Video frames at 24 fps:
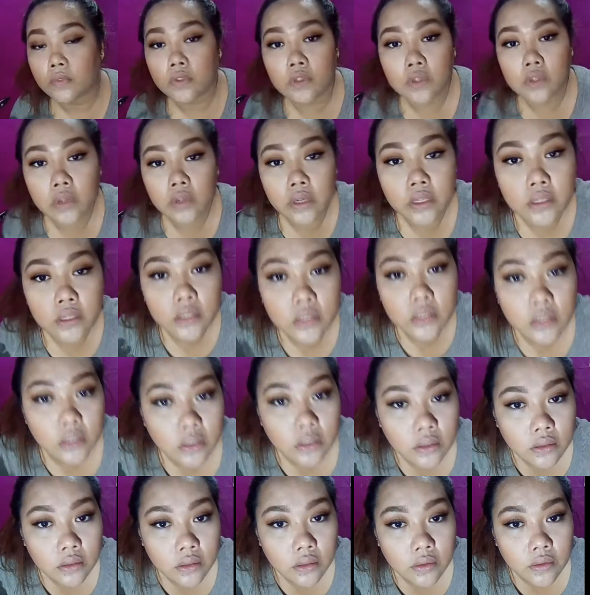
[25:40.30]
So you can see
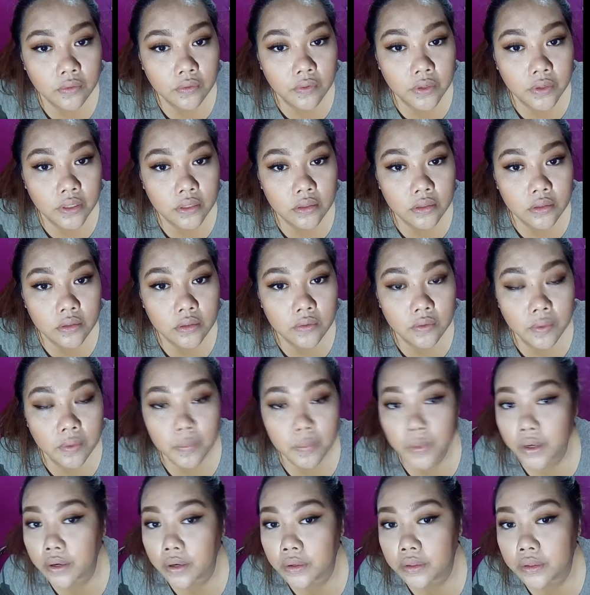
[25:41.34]
the difference from
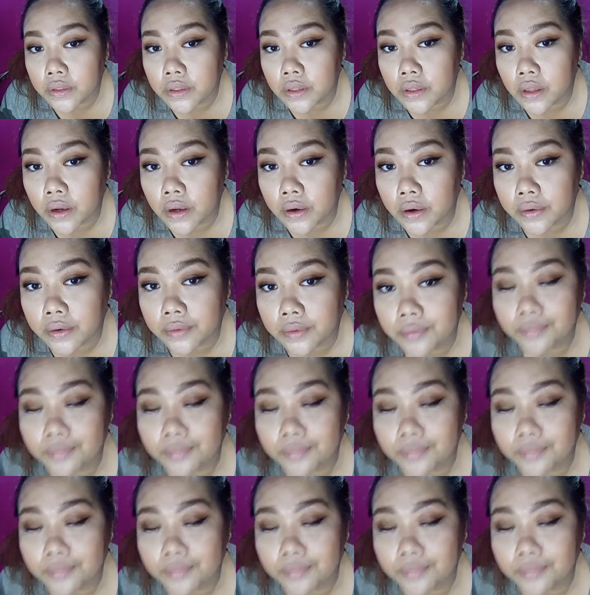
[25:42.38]
there to there.